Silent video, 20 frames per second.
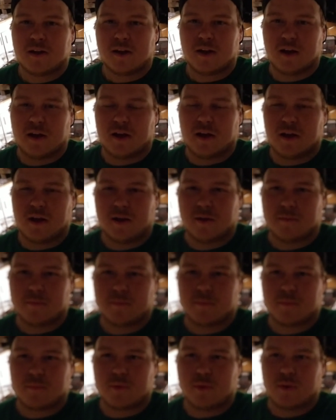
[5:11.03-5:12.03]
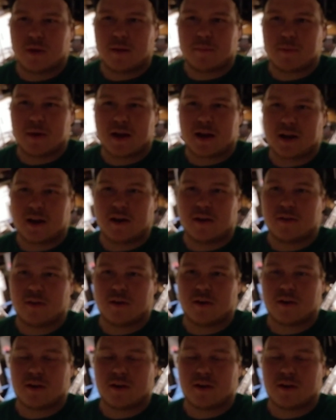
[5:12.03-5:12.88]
pull that back out of there,